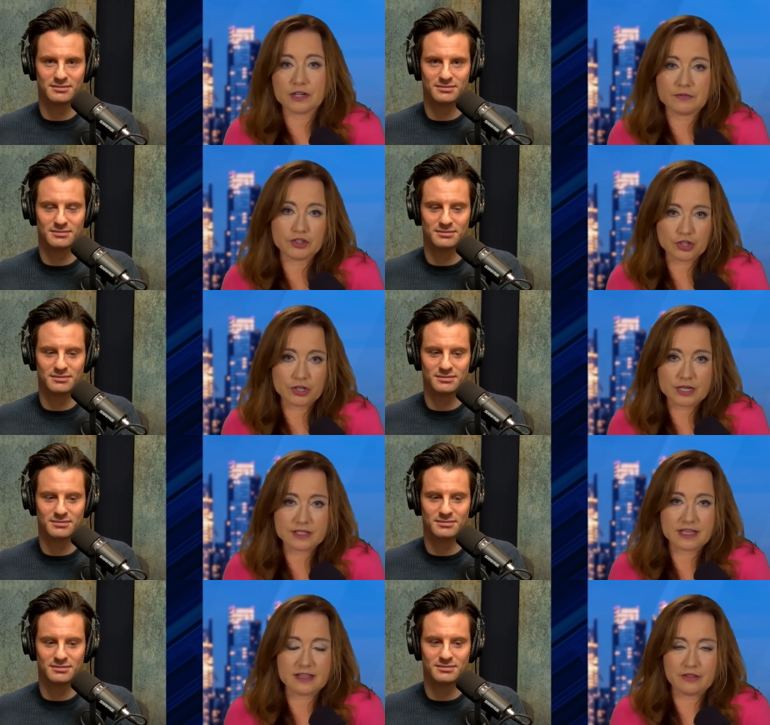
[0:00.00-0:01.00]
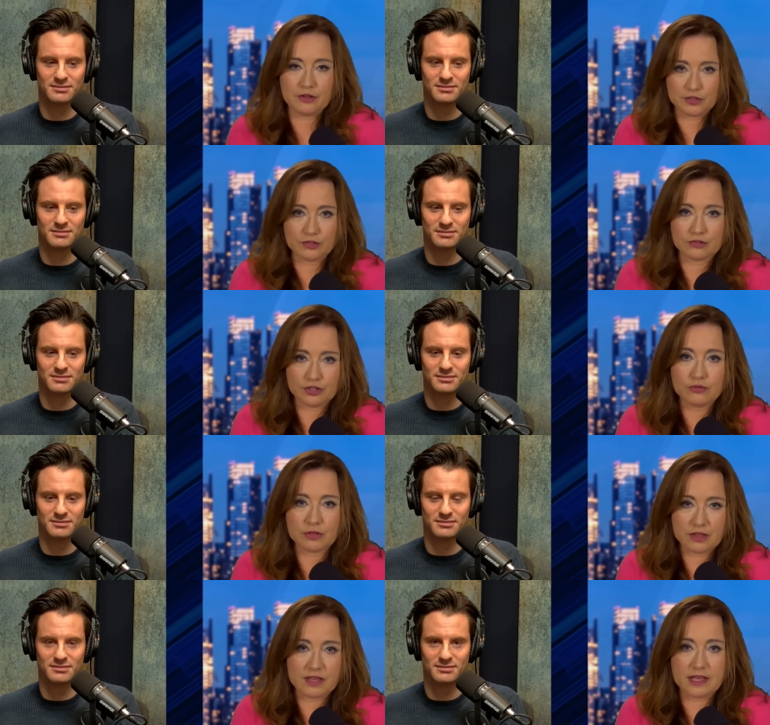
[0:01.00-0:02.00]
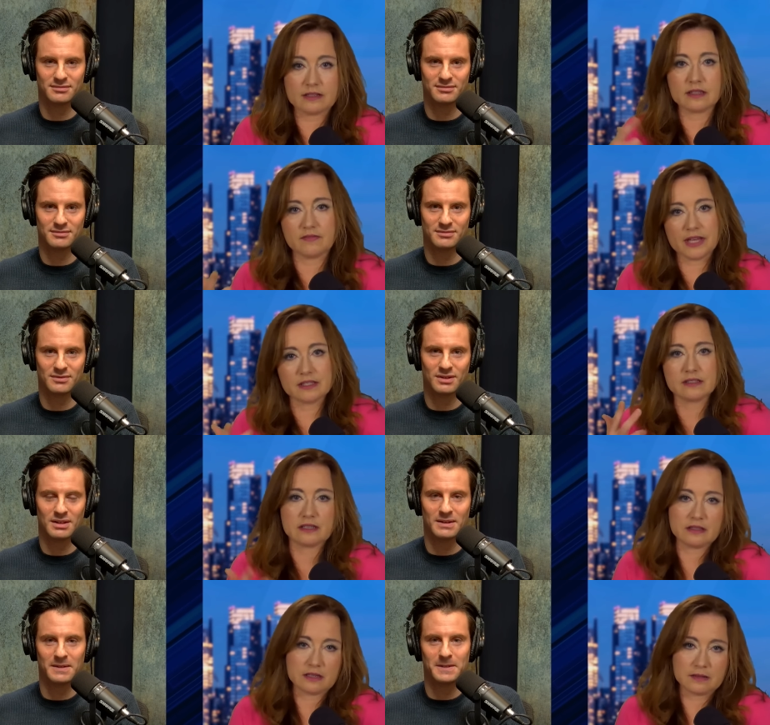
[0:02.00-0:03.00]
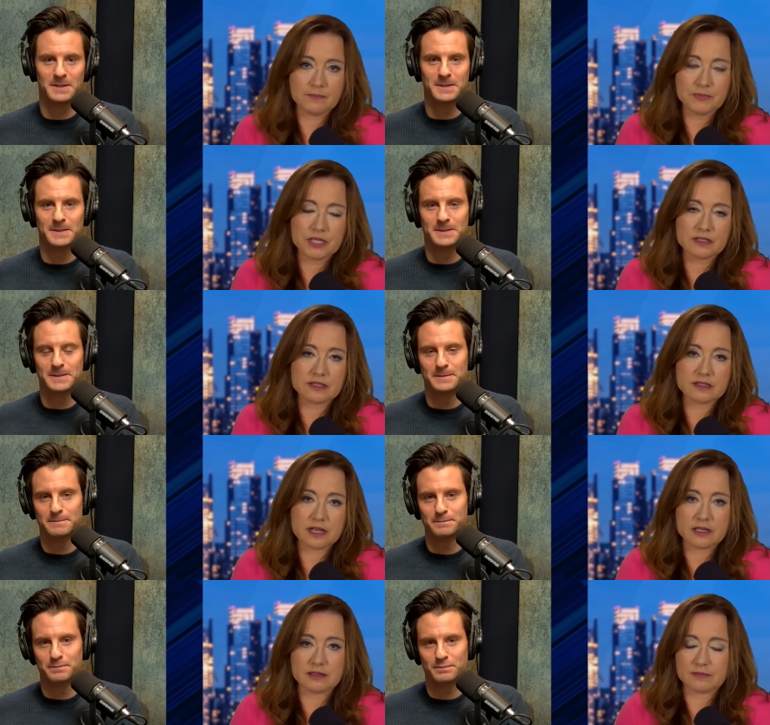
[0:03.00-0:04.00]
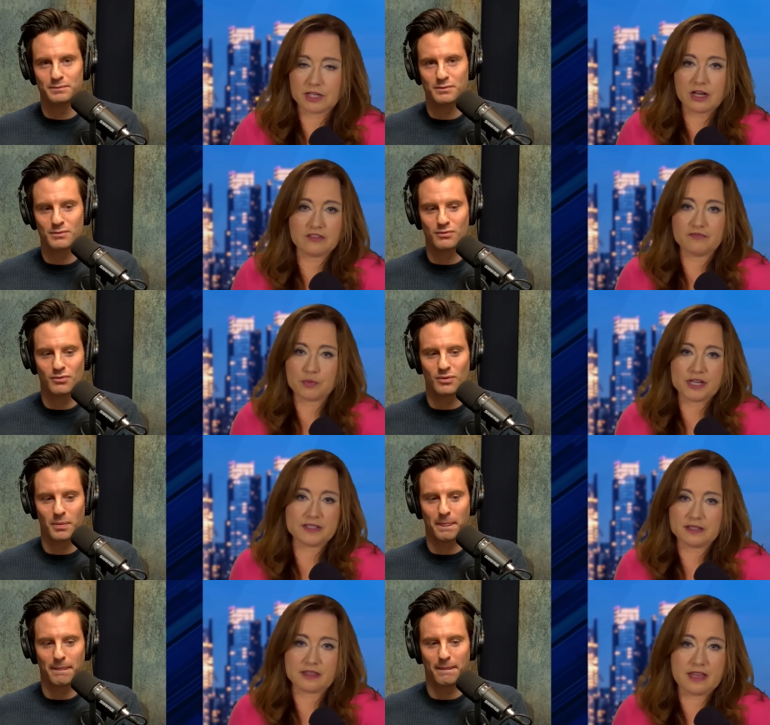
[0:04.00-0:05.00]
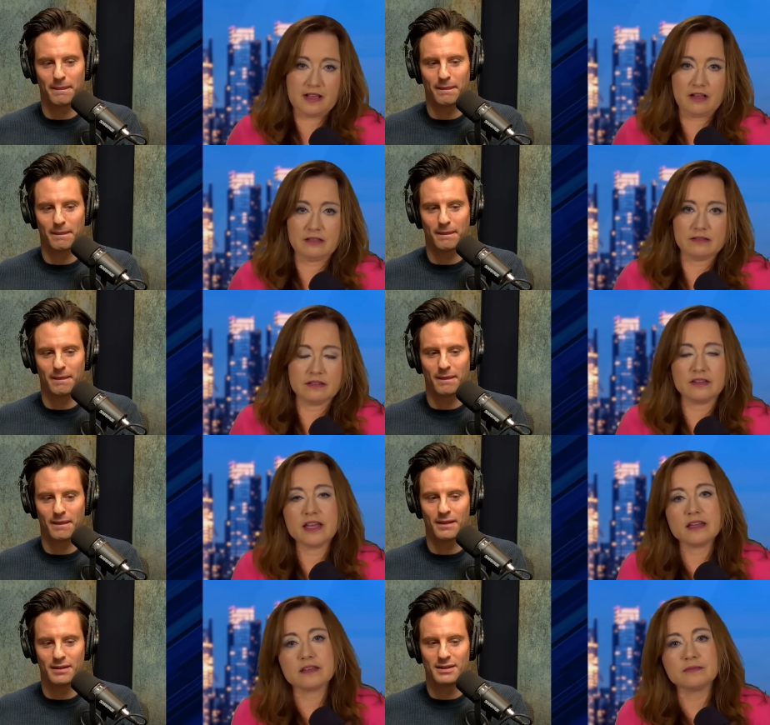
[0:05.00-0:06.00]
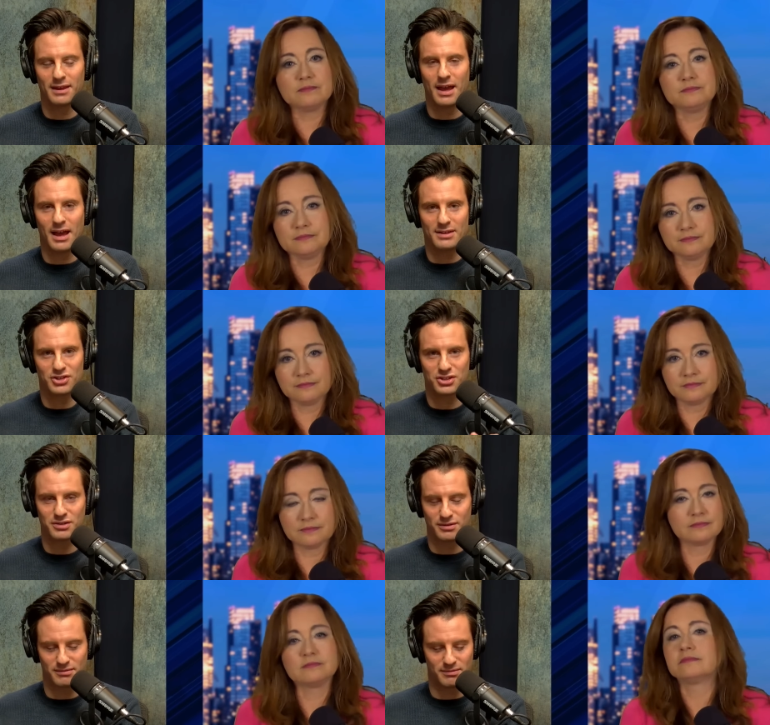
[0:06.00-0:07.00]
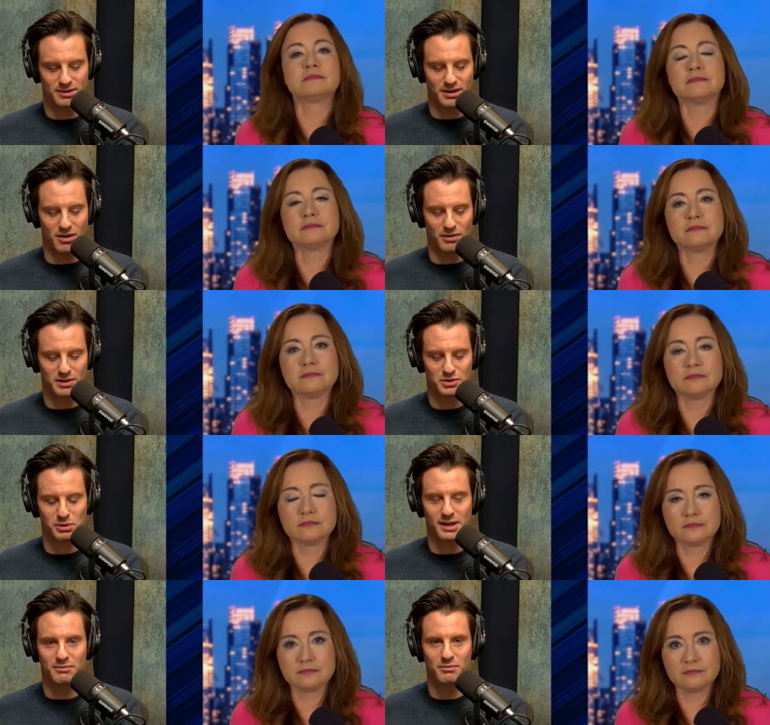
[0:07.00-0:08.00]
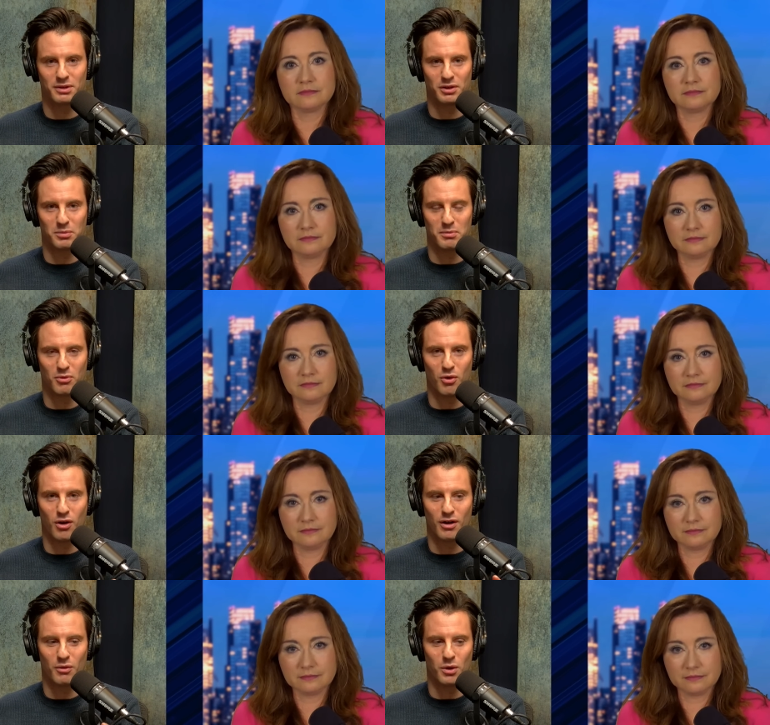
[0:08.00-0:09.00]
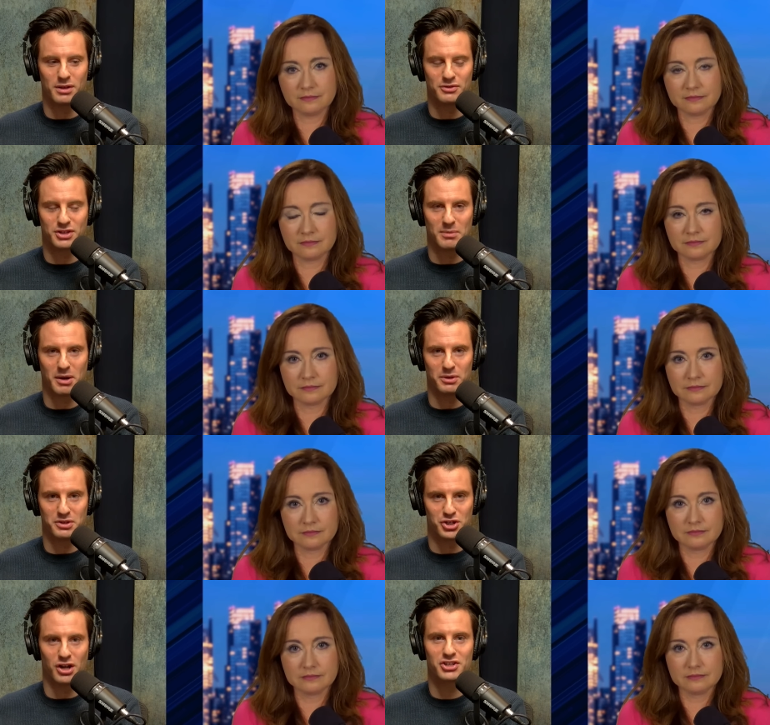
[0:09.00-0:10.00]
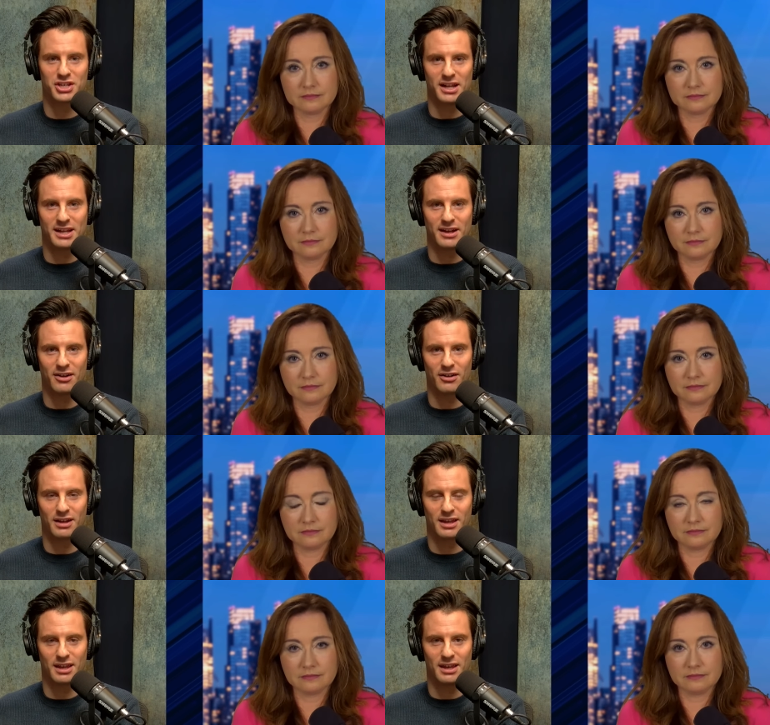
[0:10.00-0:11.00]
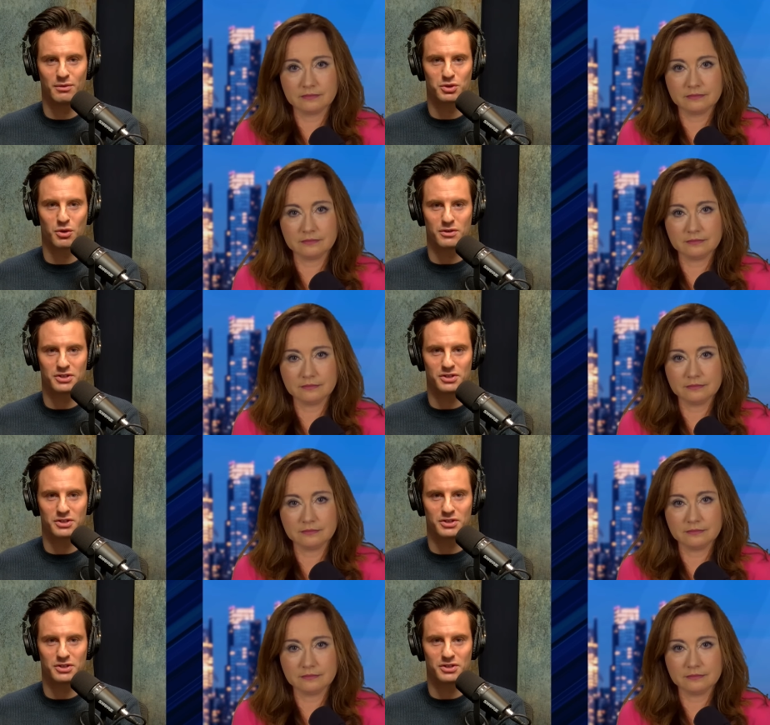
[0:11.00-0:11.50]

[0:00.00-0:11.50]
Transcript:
Speaker 1: of a jury. And those are two of the things: the vest and the stun cuff bracelet thing on the leg.
Speaker 2: Yeah, and just to you know explain a little bit more what you said about what the judge said here, he, he was quoted as